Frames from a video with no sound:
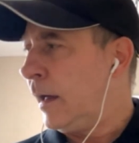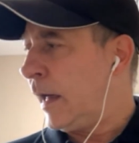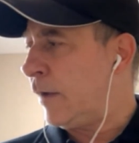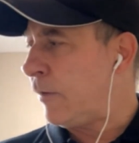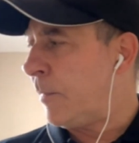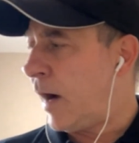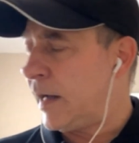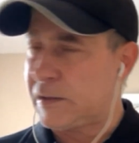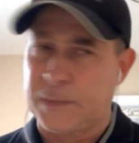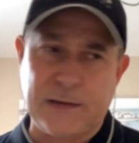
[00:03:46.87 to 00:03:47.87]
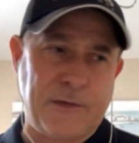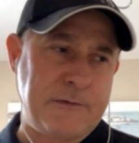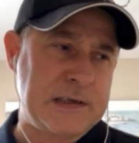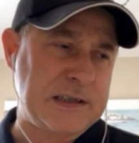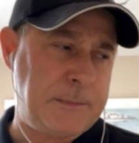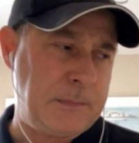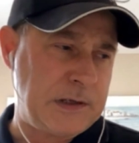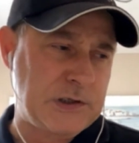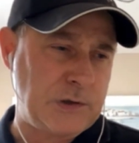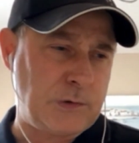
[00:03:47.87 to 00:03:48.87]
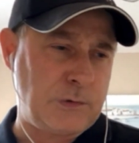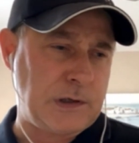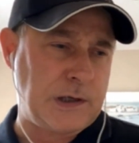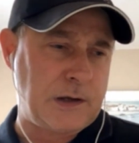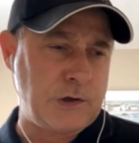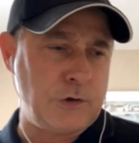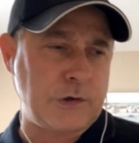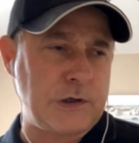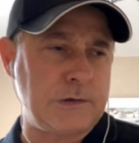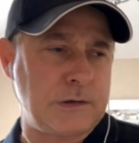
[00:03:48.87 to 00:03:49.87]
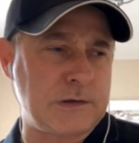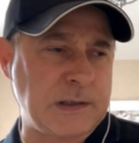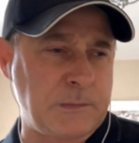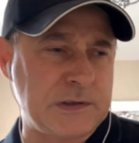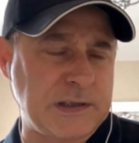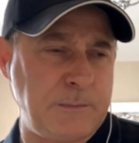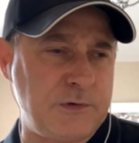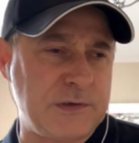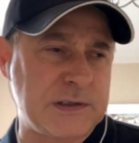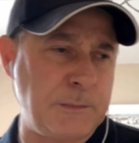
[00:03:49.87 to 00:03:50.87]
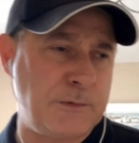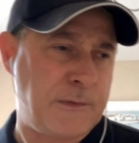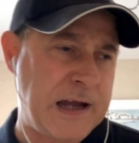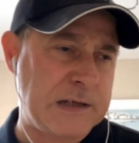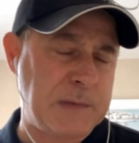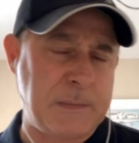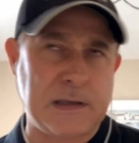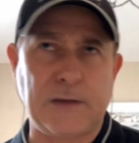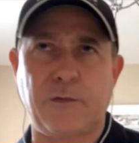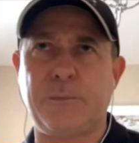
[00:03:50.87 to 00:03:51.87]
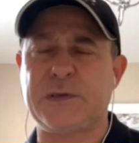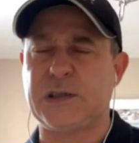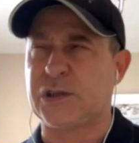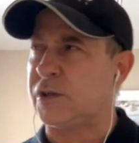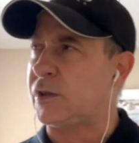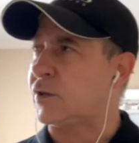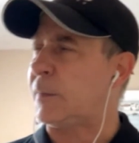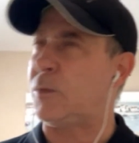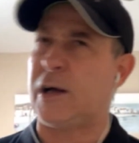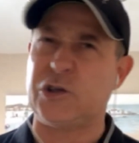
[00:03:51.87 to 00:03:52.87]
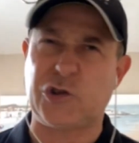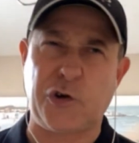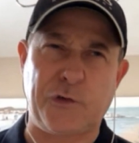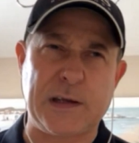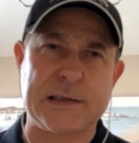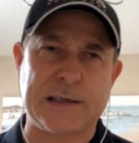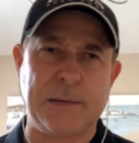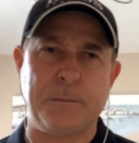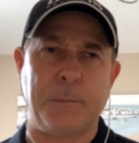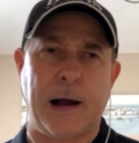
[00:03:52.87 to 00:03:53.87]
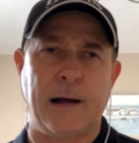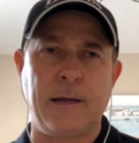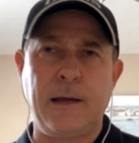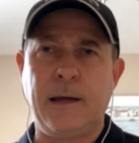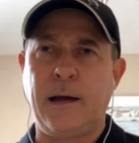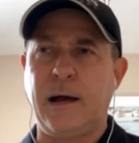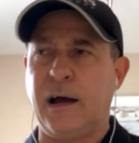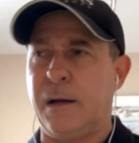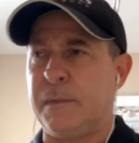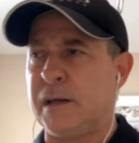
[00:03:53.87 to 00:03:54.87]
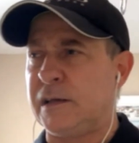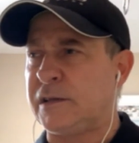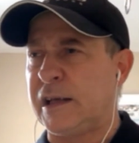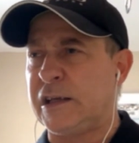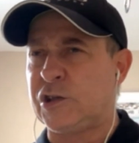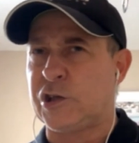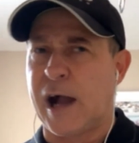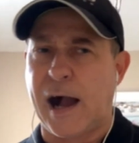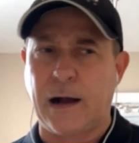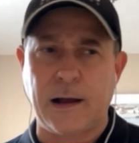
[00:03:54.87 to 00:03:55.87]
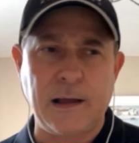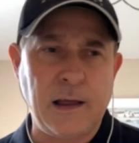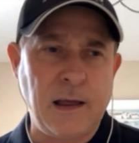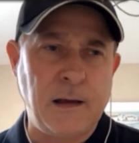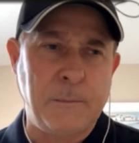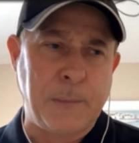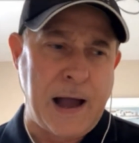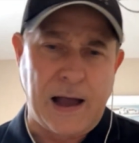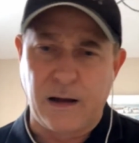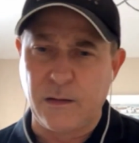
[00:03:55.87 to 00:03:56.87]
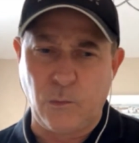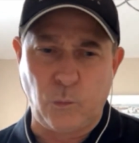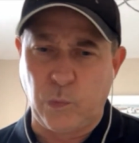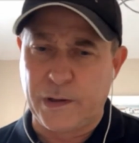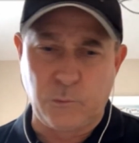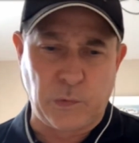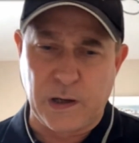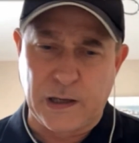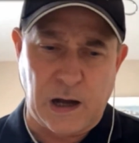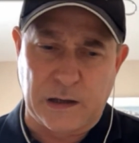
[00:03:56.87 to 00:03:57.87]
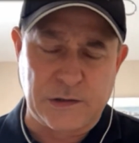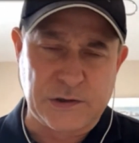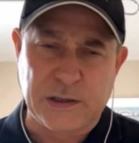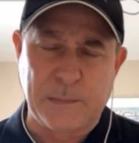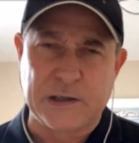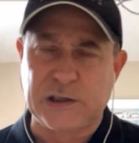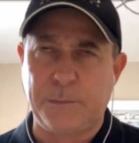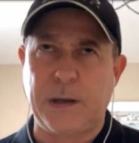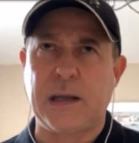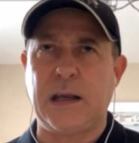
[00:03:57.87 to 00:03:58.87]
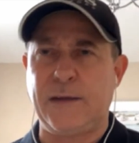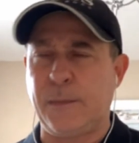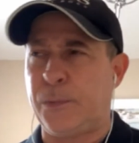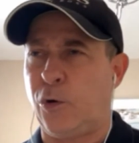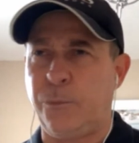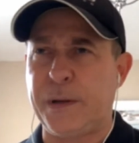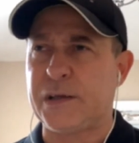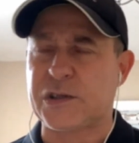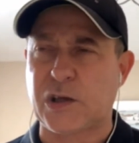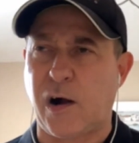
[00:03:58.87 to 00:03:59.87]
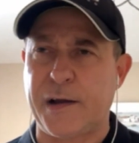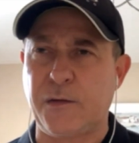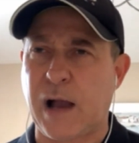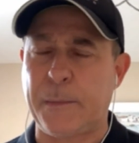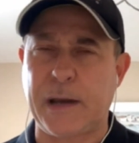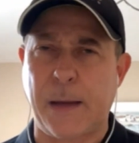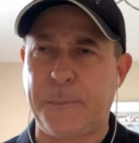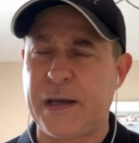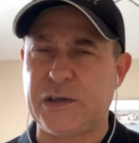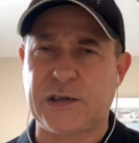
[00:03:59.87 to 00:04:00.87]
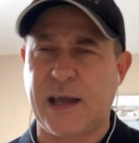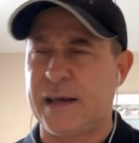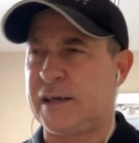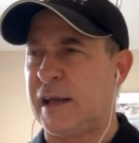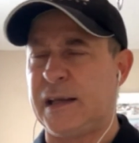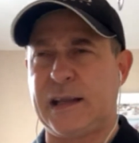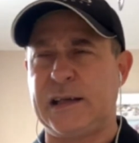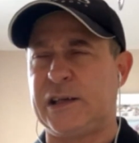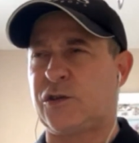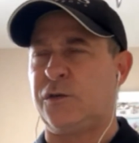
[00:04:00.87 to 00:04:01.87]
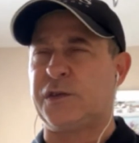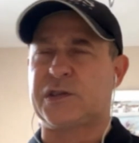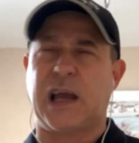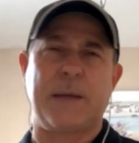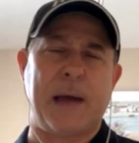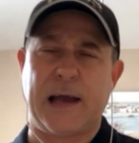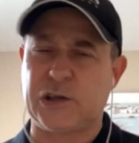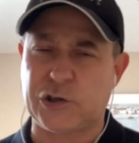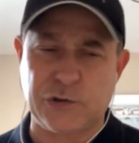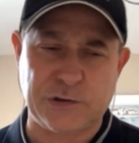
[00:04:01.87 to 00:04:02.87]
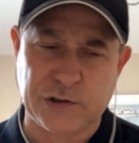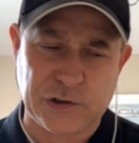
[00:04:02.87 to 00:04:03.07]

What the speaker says: He reminds me very similar to, you look at someone similar age, maybe a different position, someone like Jurrien Timber. He's young, but when I can just imagine him being at Liverpool, being signed, he'll come on that pitch and he's got the same attitude as